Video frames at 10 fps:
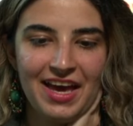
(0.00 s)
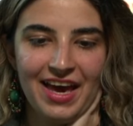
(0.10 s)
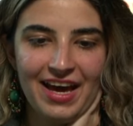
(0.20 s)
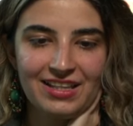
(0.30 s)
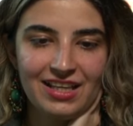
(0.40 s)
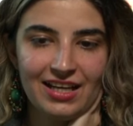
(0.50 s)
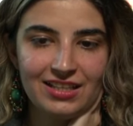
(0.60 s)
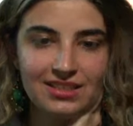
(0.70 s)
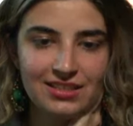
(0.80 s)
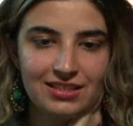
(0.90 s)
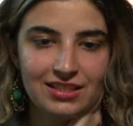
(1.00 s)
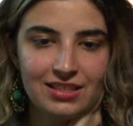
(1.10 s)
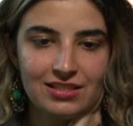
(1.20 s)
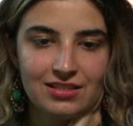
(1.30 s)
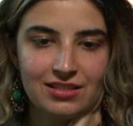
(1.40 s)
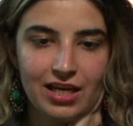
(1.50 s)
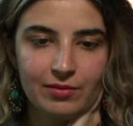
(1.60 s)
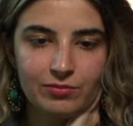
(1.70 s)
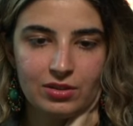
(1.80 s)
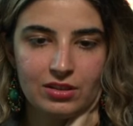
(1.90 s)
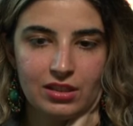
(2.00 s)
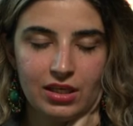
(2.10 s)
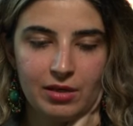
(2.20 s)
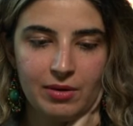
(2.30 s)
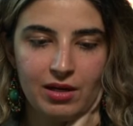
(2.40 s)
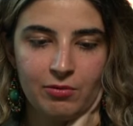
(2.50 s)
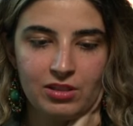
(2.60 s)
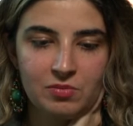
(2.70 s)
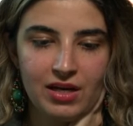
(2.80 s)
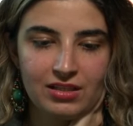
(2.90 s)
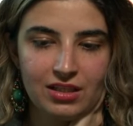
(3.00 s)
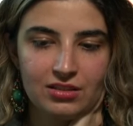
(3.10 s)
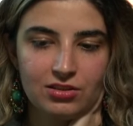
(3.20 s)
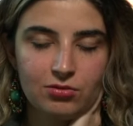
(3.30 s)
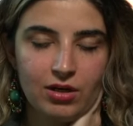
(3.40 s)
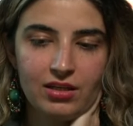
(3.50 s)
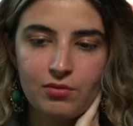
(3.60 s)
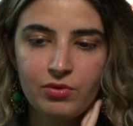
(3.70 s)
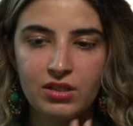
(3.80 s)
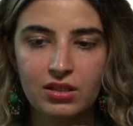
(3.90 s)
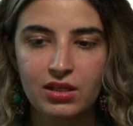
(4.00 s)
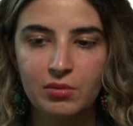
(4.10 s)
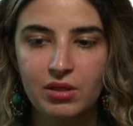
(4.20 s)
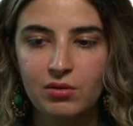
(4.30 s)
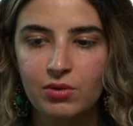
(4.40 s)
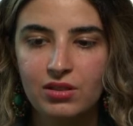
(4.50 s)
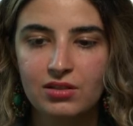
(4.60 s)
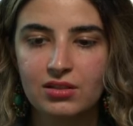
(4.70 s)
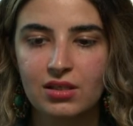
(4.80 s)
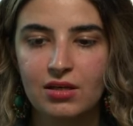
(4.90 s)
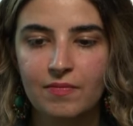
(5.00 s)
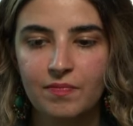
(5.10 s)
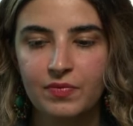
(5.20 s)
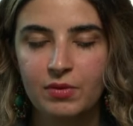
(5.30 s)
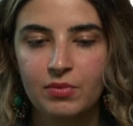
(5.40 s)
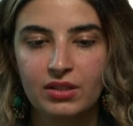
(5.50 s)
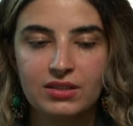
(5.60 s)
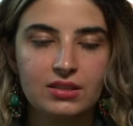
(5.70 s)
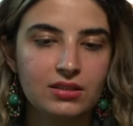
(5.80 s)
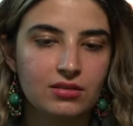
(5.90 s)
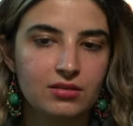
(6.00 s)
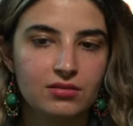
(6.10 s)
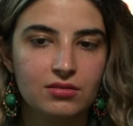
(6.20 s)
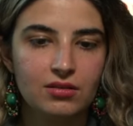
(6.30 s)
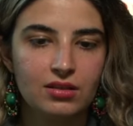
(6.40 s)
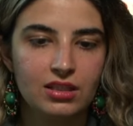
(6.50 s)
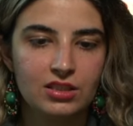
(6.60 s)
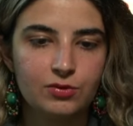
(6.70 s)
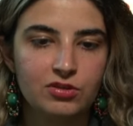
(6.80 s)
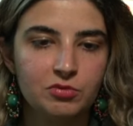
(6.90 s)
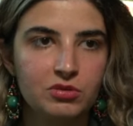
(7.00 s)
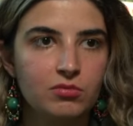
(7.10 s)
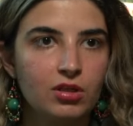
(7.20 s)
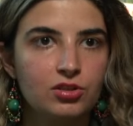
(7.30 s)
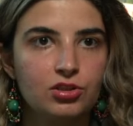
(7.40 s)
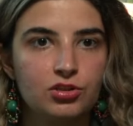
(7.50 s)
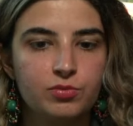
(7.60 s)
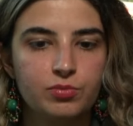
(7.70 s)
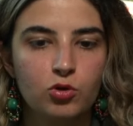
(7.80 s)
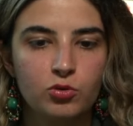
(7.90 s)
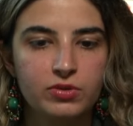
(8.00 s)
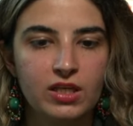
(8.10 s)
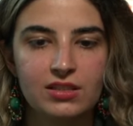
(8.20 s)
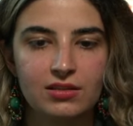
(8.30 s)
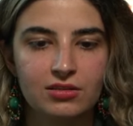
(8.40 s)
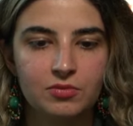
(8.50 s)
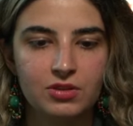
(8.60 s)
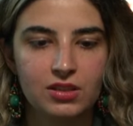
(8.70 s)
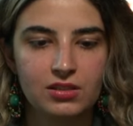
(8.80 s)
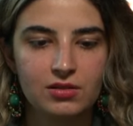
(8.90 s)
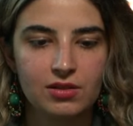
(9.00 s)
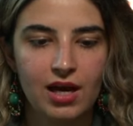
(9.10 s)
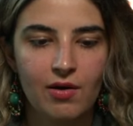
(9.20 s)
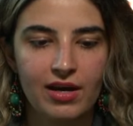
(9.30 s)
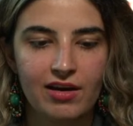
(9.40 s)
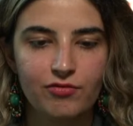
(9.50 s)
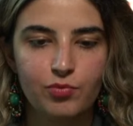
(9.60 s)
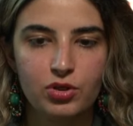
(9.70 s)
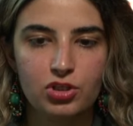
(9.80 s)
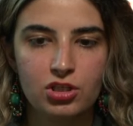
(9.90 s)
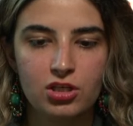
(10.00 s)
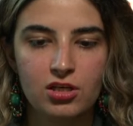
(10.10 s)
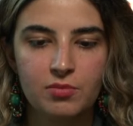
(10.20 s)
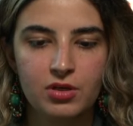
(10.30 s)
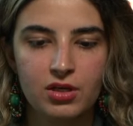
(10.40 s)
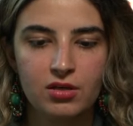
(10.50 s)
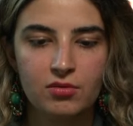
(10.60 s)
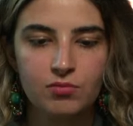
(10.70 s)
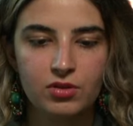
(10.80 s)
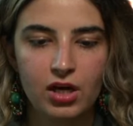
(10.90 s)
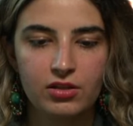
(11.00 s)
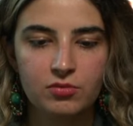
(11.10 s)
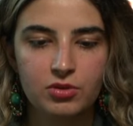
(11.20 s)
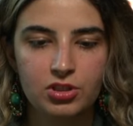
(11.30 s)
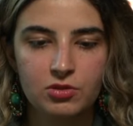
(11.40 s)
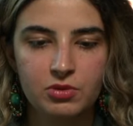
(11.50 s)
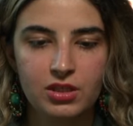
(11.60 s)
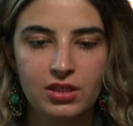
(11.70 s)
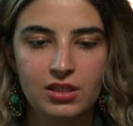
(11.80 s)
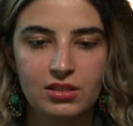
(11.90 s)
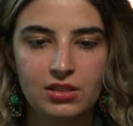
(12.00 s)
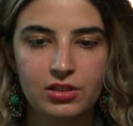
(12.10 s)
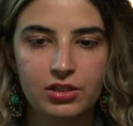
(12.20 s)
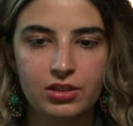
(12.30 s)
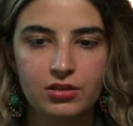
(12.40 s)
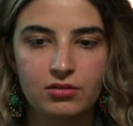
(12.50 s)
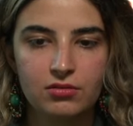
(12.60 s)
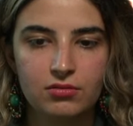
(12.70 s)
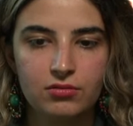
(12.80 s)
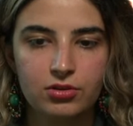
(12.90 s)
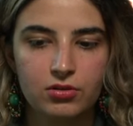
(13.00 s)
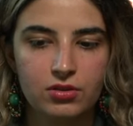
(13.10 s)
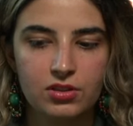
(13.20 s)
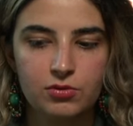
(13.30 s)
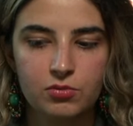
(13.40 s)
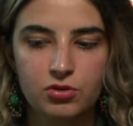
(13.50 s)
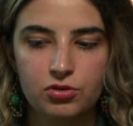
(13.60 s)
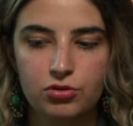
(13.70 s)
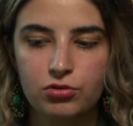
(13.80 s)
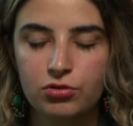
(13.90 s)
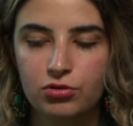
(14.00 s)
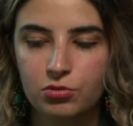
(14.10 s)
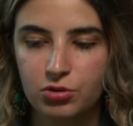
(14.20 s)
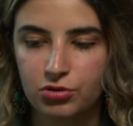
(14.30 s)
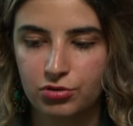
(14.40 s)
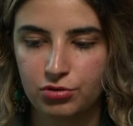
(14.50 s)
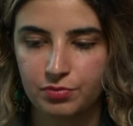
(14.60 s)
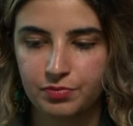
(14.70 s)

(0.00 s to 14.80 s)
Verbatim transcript: and I didn't see it in time in the game and I went back 92 I ended up winning the game anyways but still, this would have been much more pleasant because now I have bishop, the other bishop can get here, so this would be too good to be true.